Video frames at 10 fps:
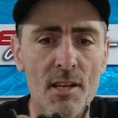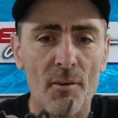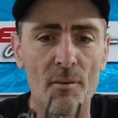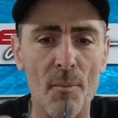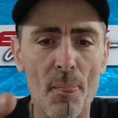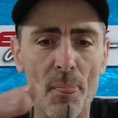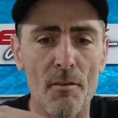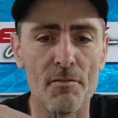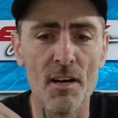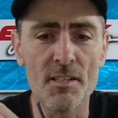So,
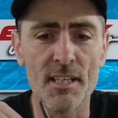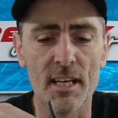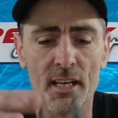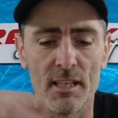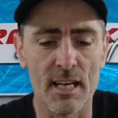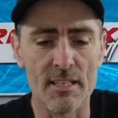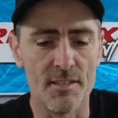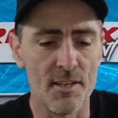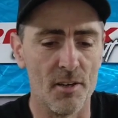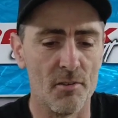the first thing you're going to
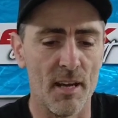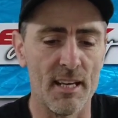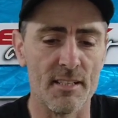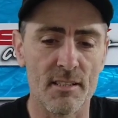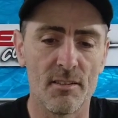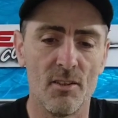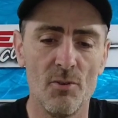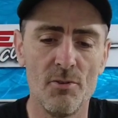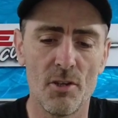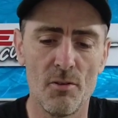need to do is
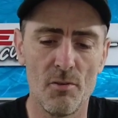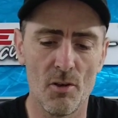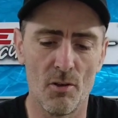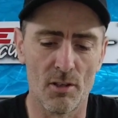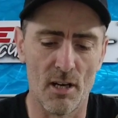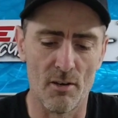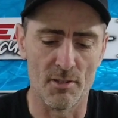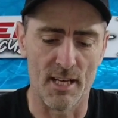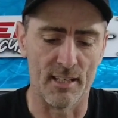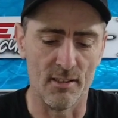undo your
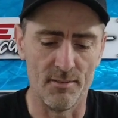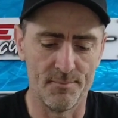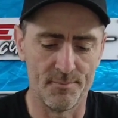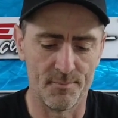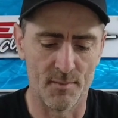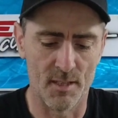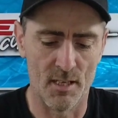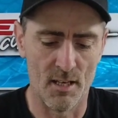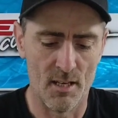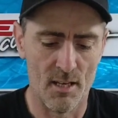coat hanger
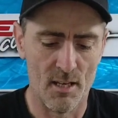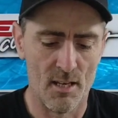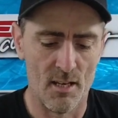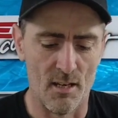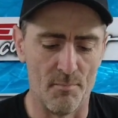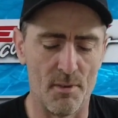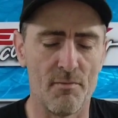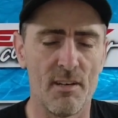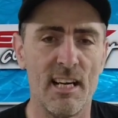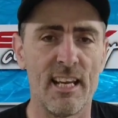and
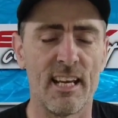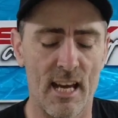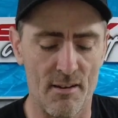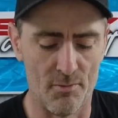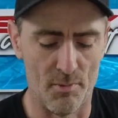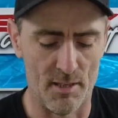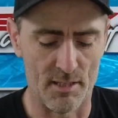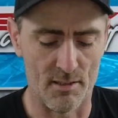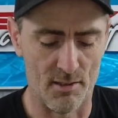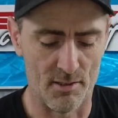be really careful with
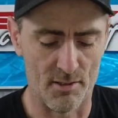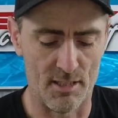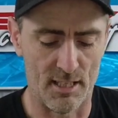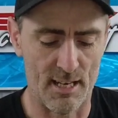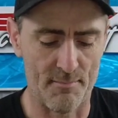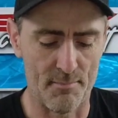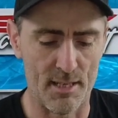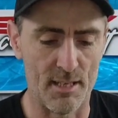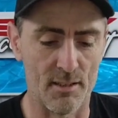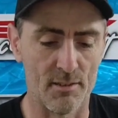this, guys, because it can
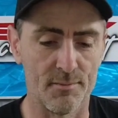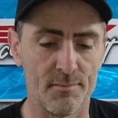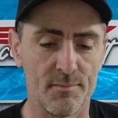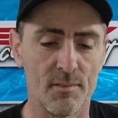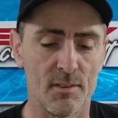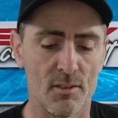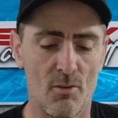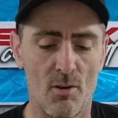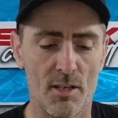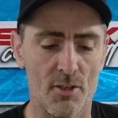be
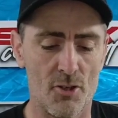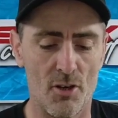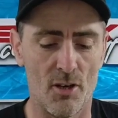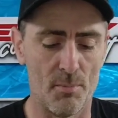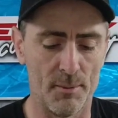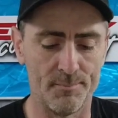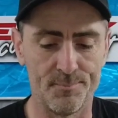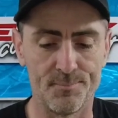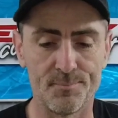quite sharp.